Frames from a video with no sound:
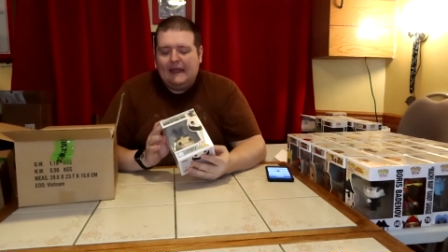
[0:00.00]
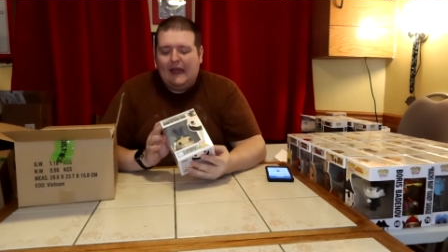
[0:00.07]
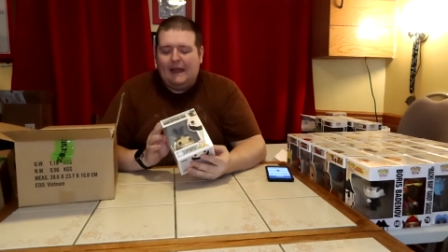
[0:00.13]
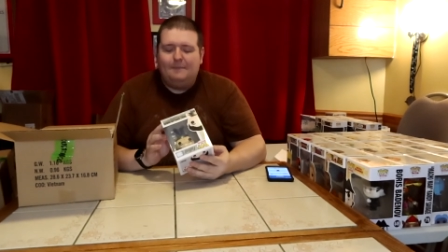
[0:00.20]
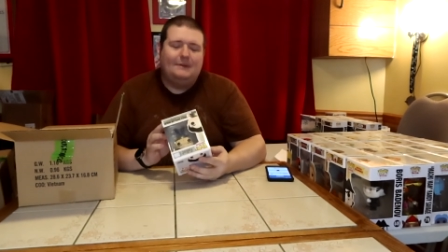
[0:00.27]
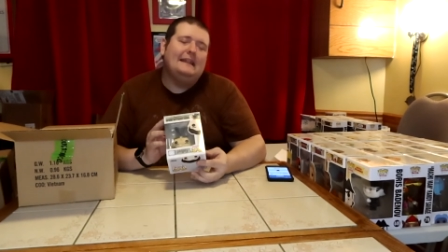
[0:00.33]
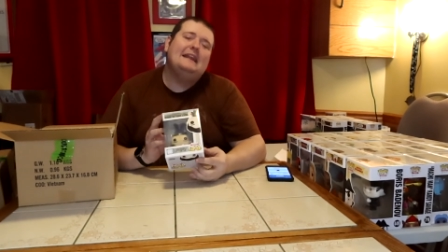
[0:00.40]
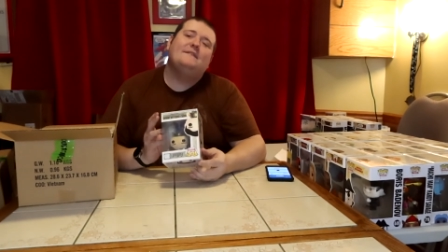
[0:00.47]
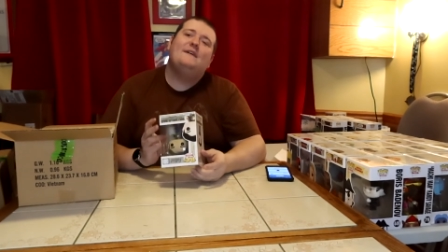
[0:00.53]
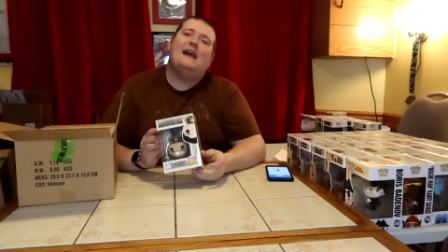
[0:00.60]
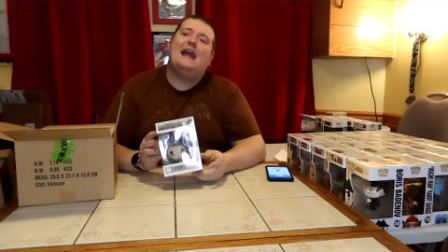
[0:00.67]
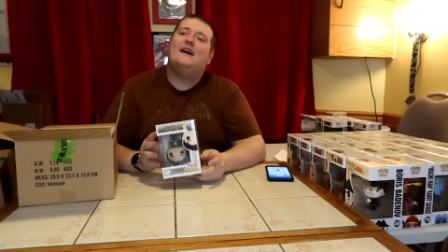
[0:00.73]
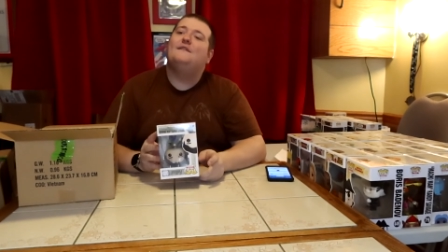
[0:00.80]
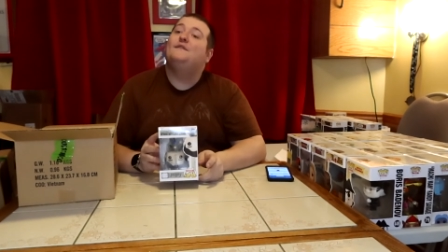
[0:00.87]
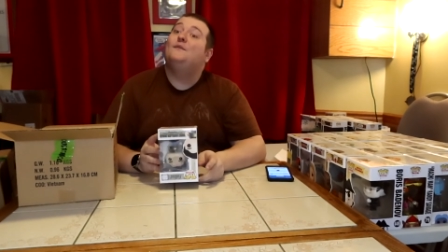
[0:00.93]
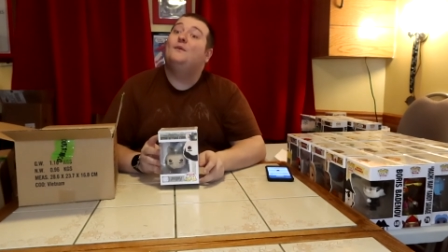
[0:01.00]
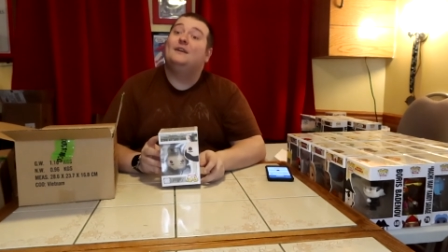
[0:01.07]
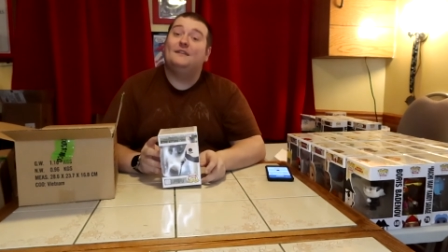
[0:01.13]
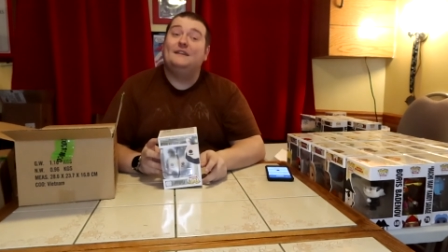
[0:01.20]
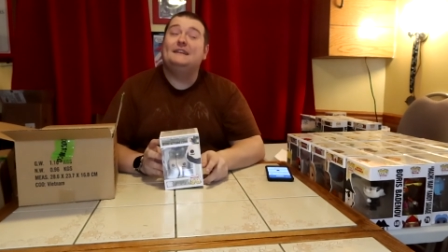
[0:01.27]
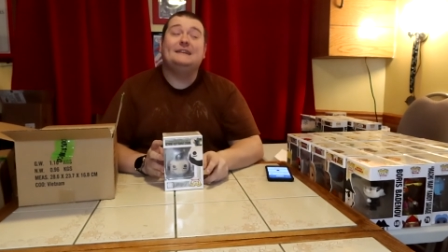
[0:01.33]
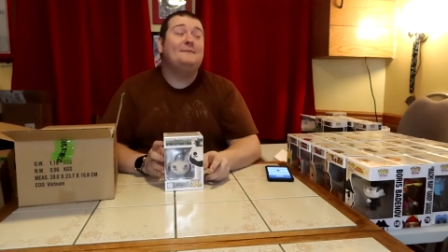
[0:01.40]
I believe I have
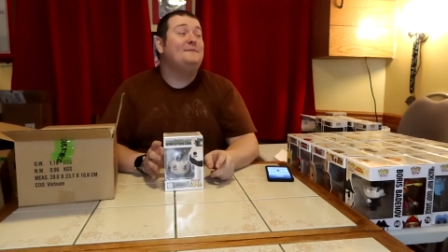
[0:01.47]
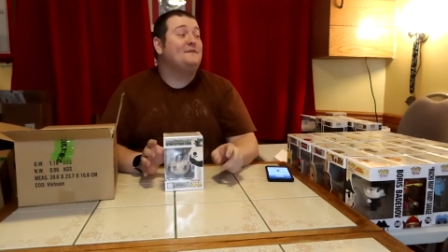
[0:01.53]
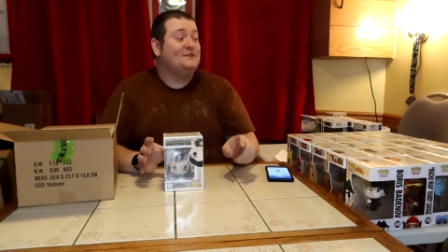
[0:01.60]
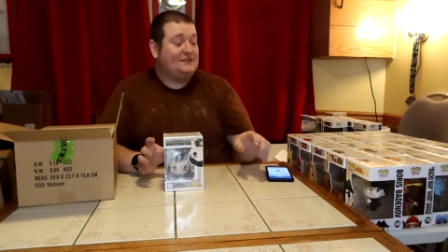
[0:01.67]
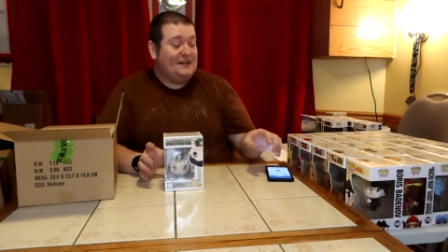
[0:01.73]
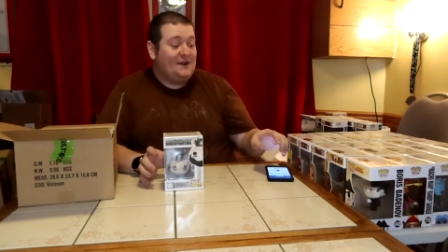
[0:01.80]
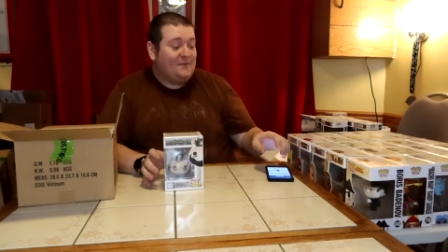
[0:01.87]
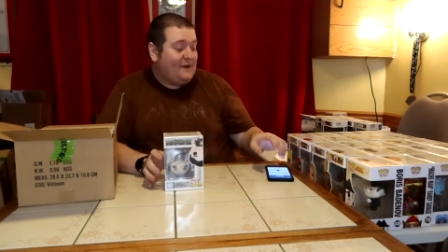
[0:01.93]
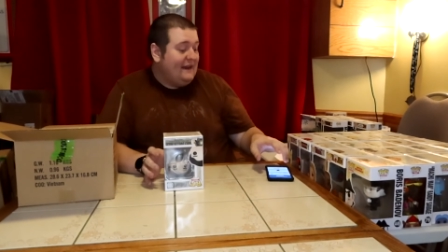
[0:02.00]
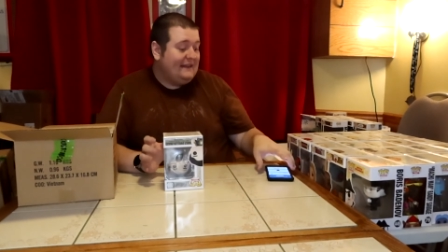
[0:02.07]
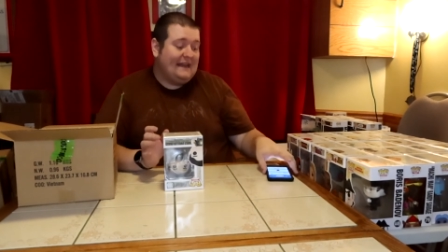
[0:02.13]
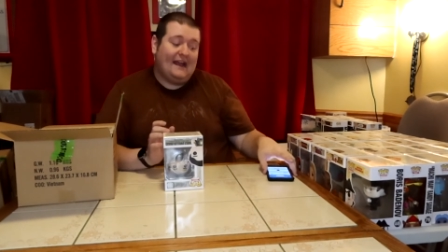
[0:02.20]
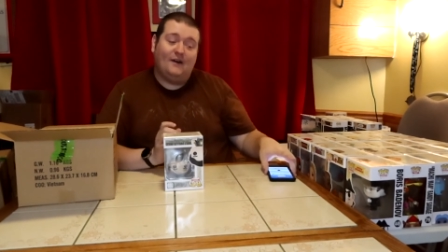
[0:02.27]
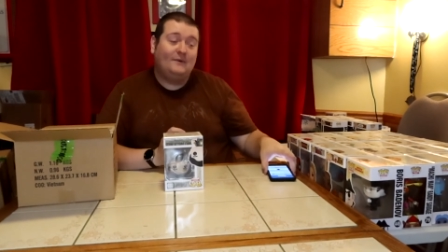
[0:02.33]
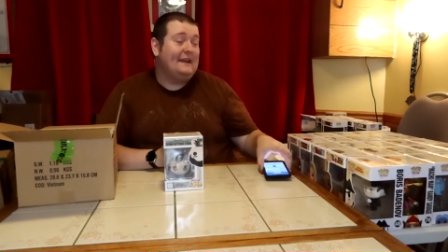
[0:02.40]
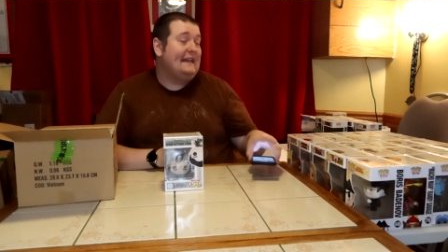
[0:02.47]
one of these up for sale right now.